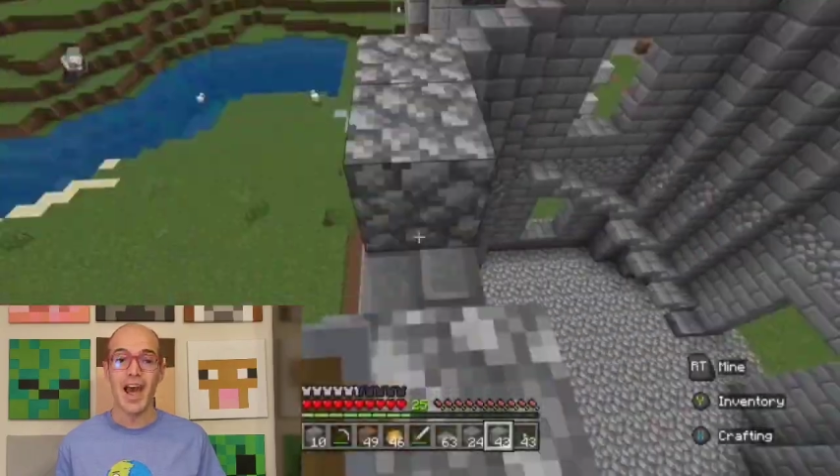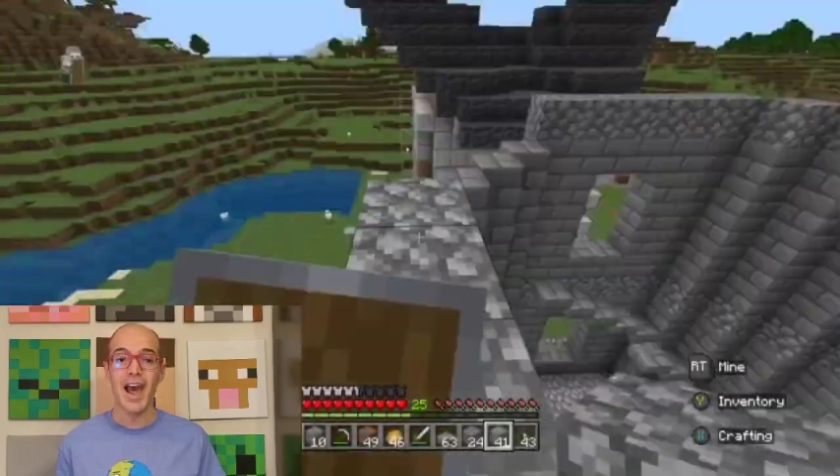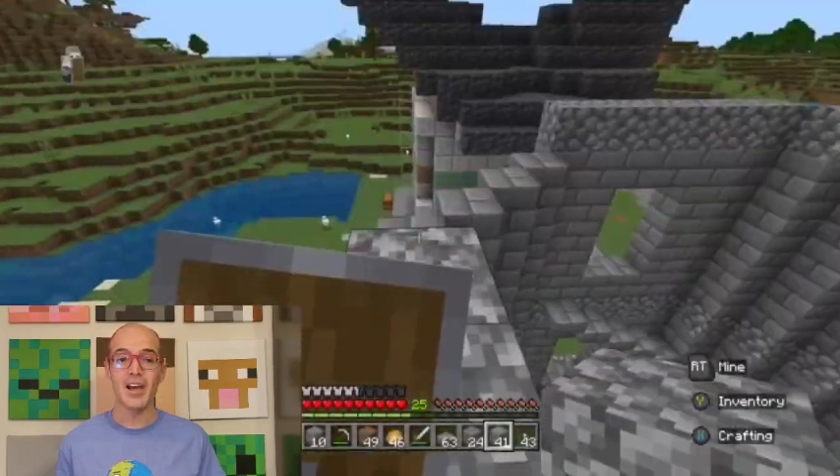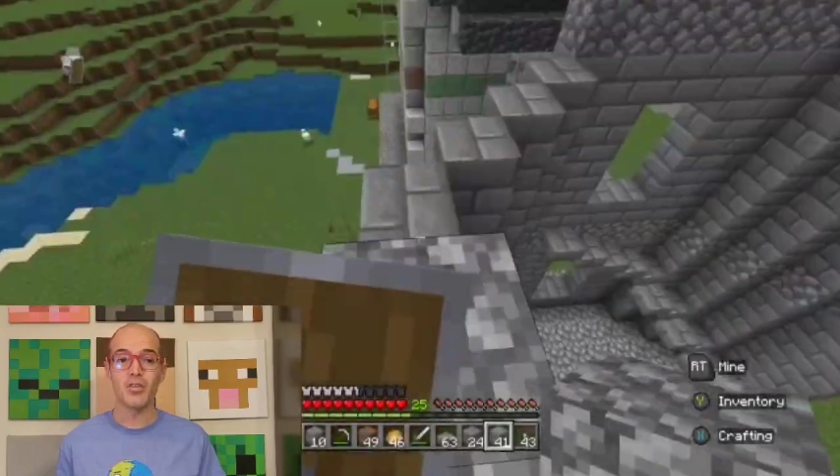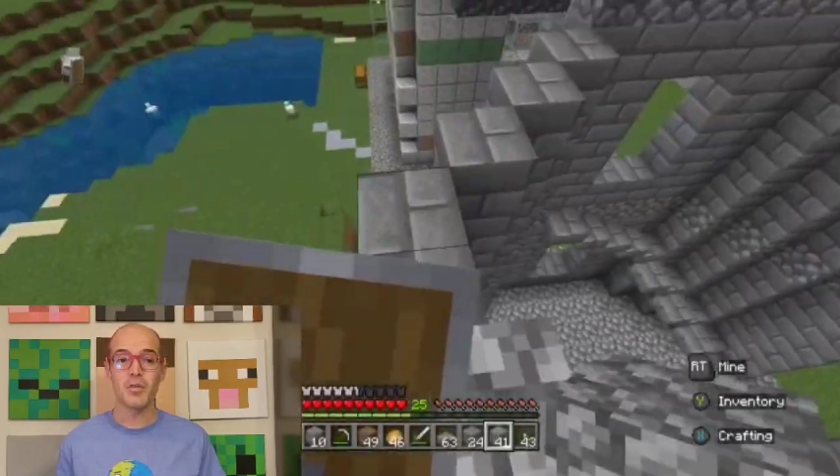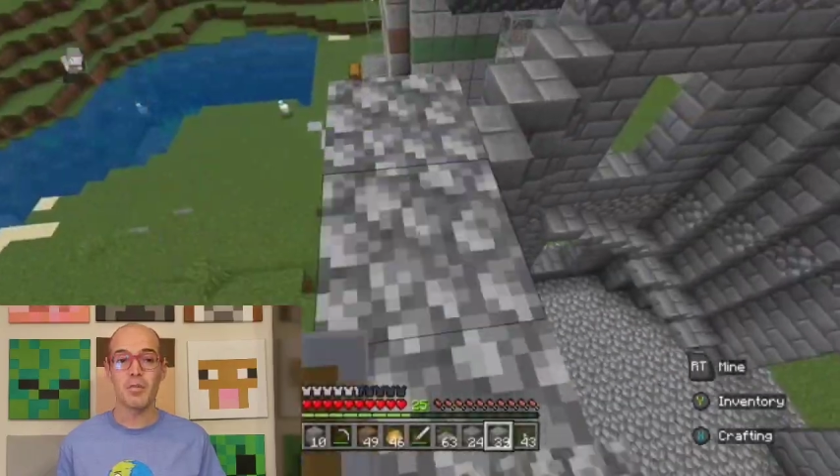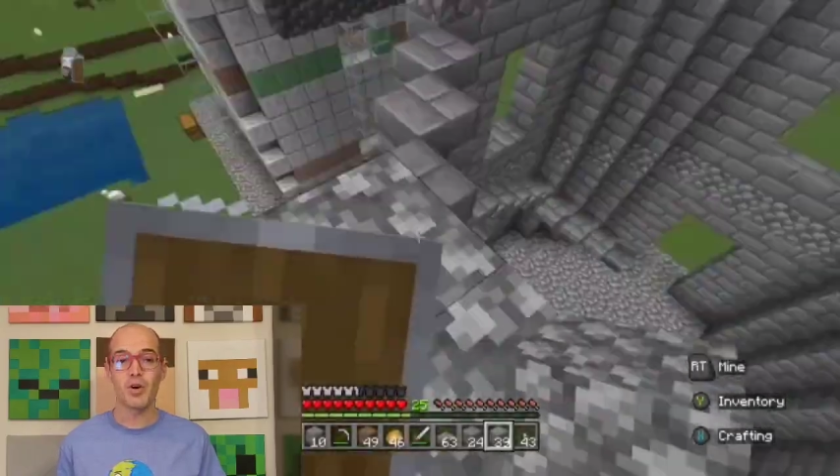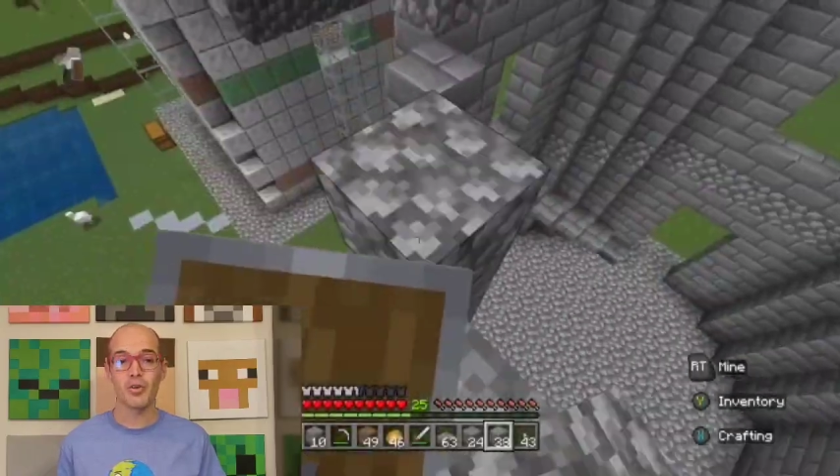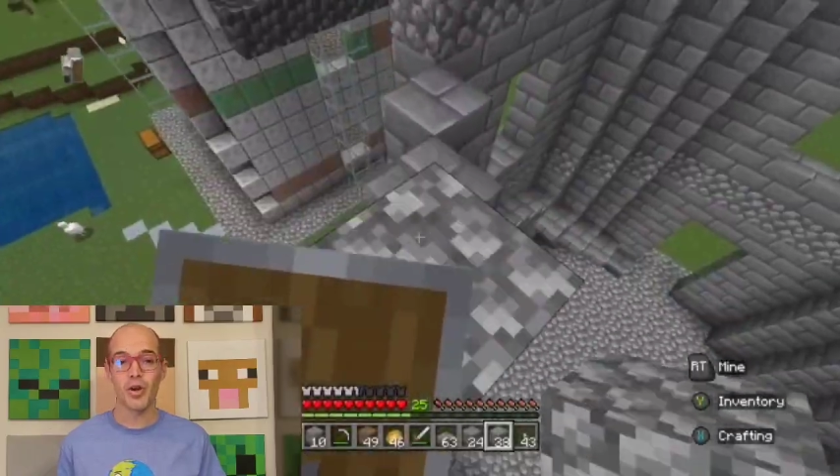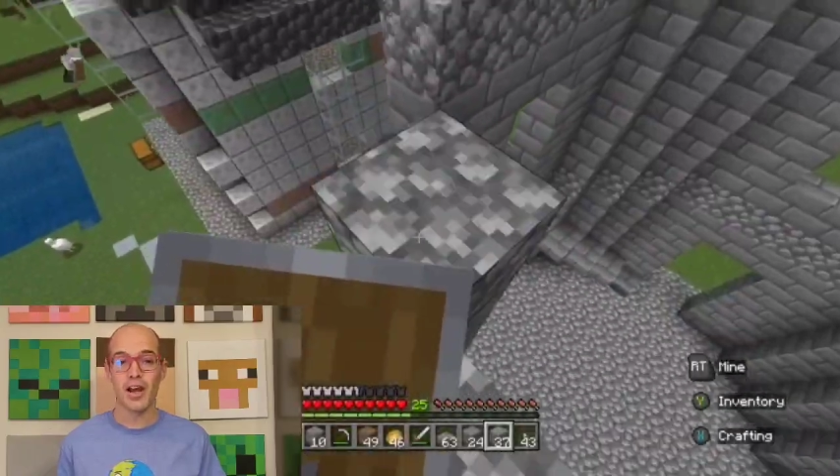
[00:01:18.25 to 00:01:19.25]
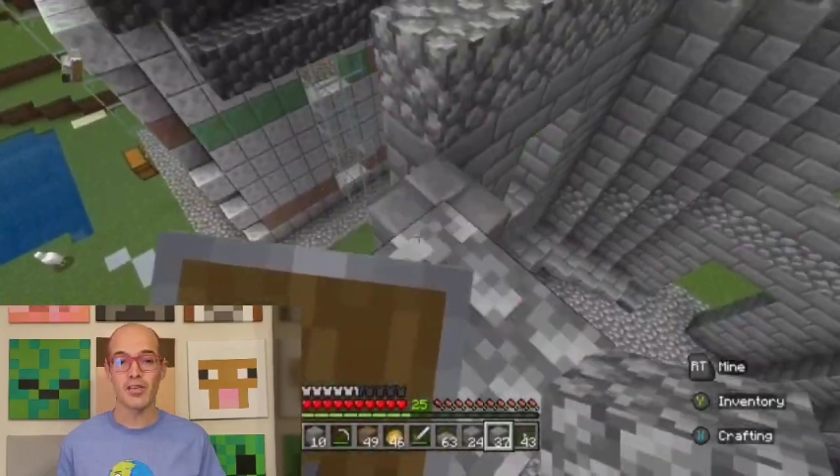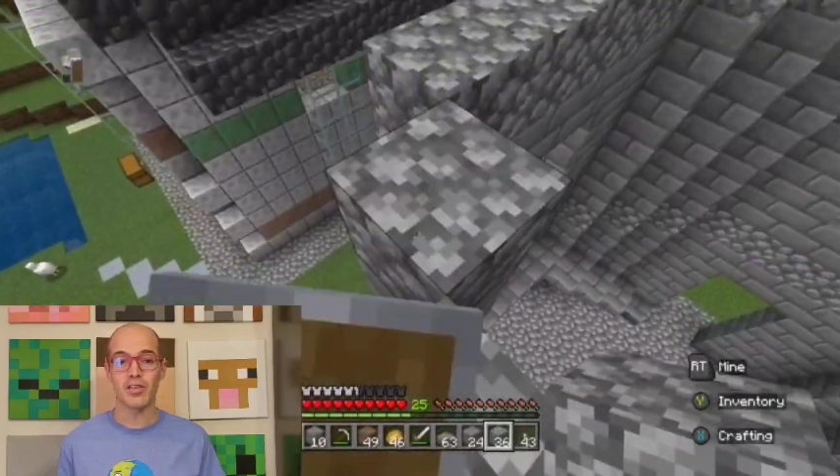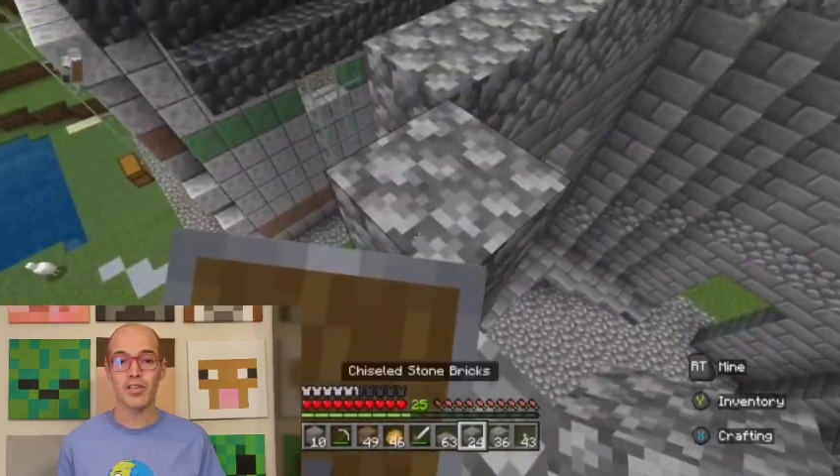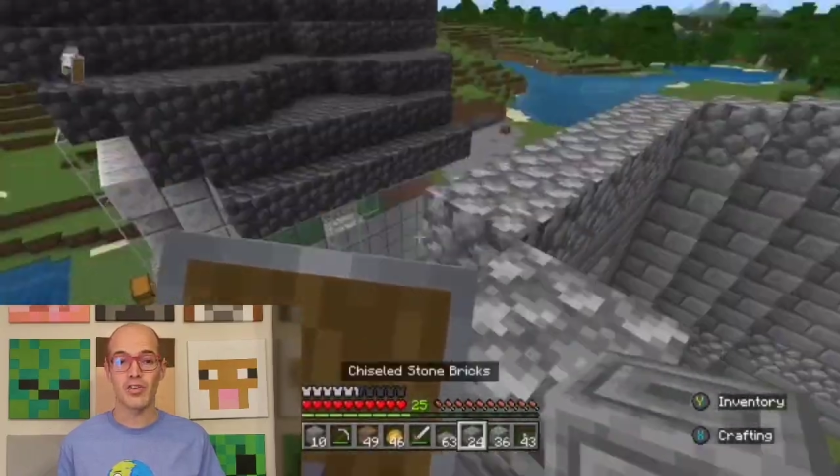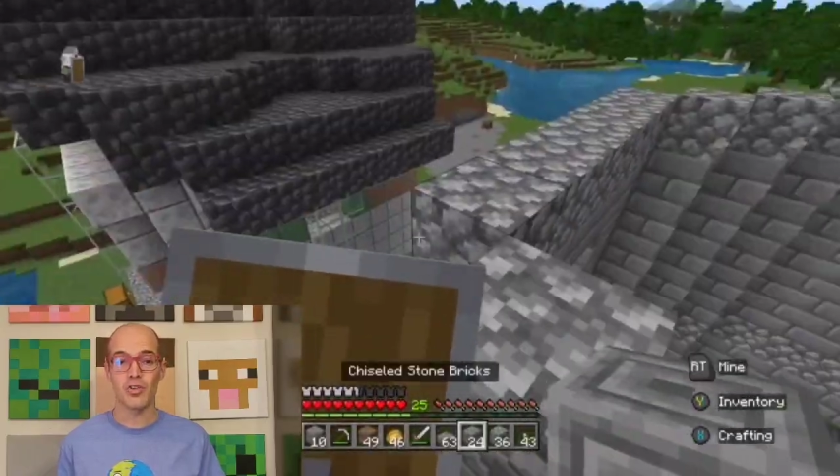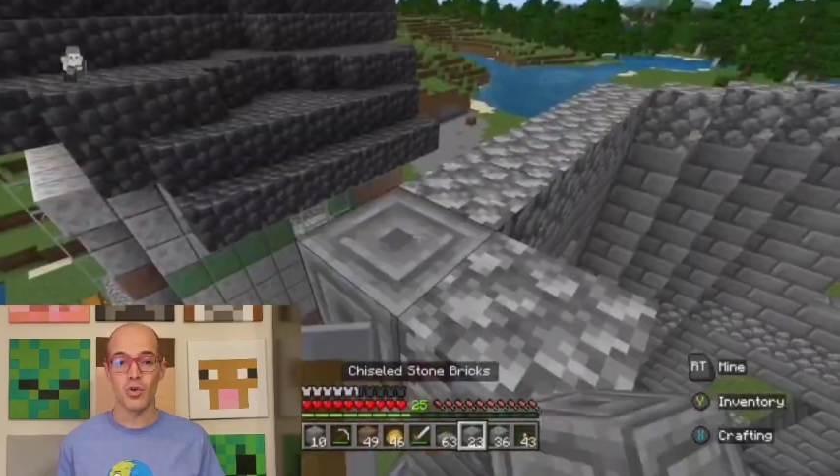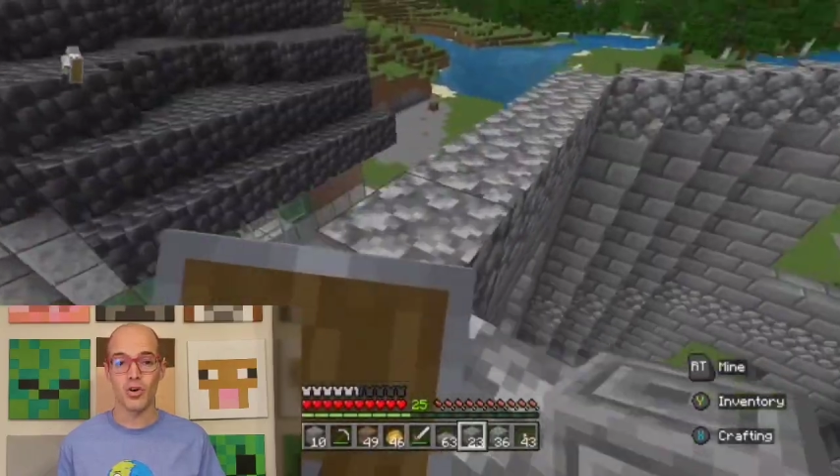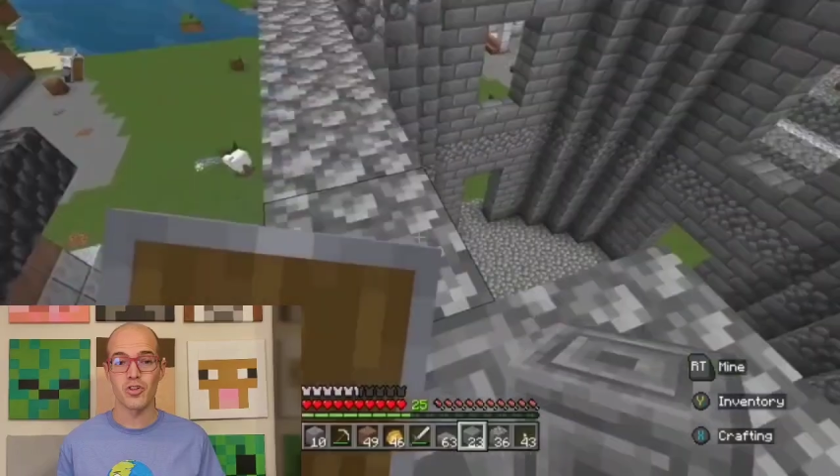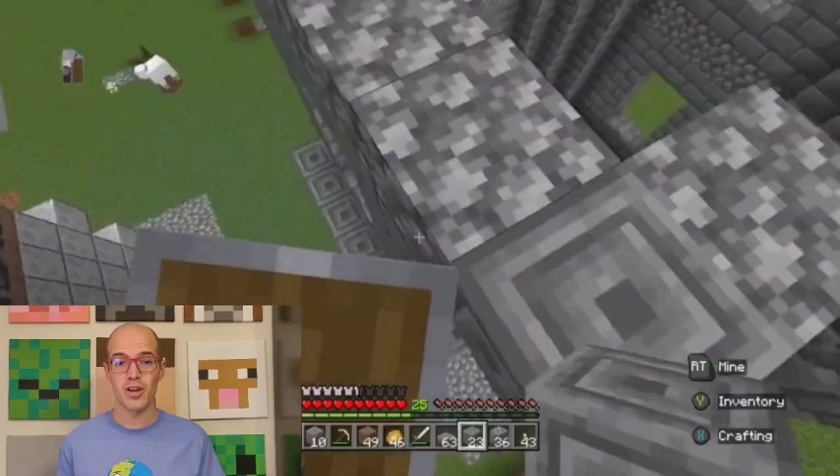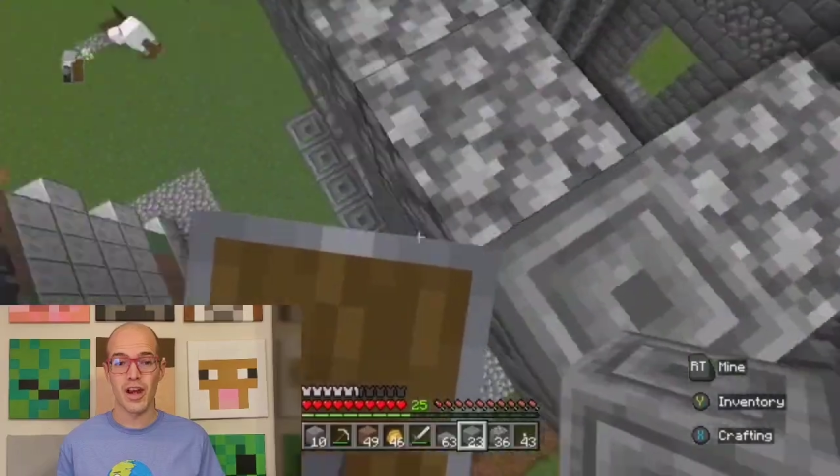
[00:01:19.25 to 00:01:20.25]
As we progress to the
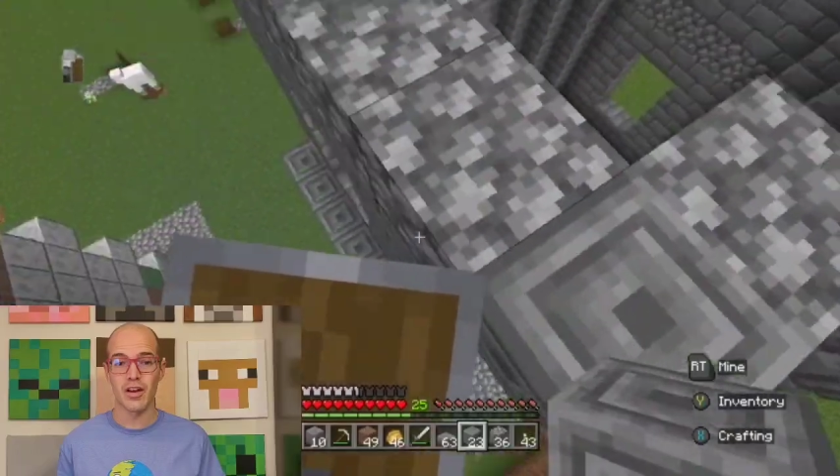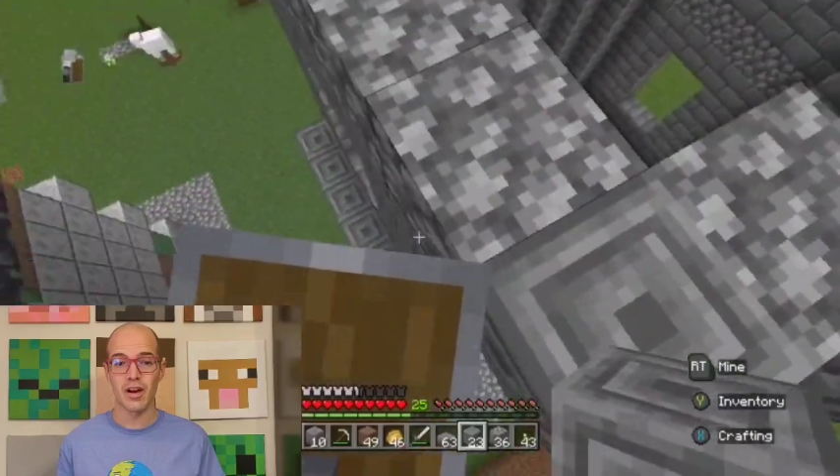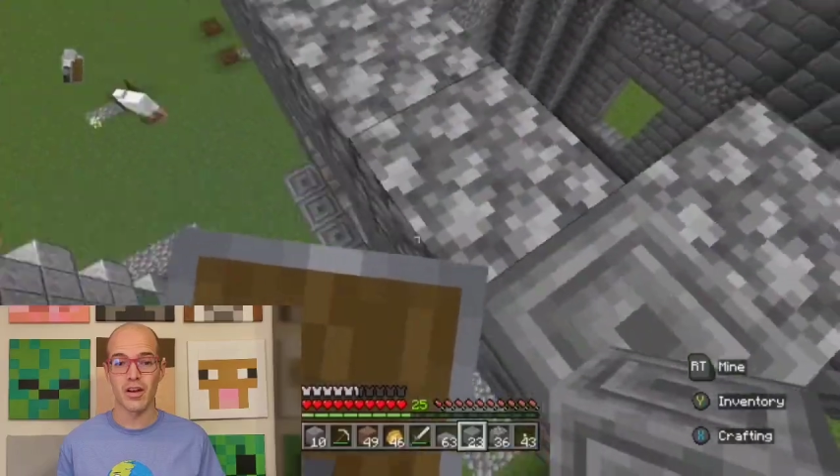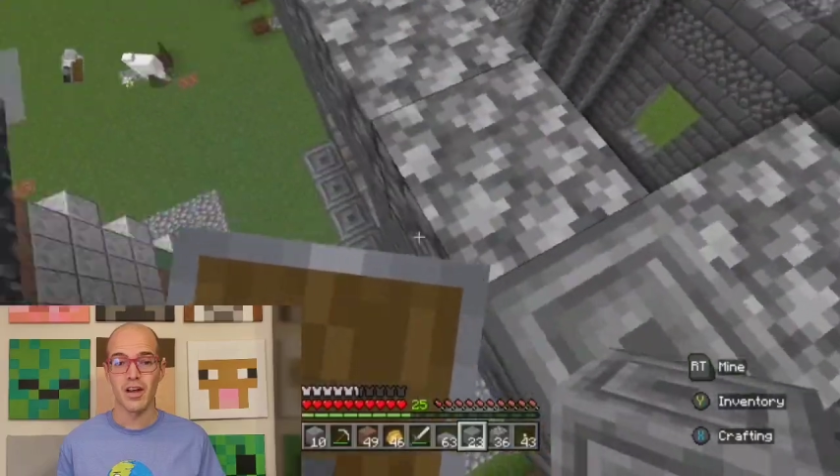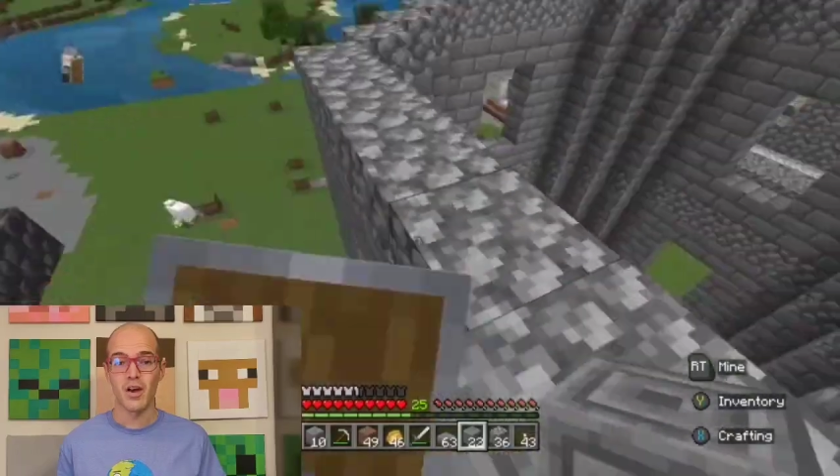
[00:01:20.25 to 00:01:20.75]
Georgian era,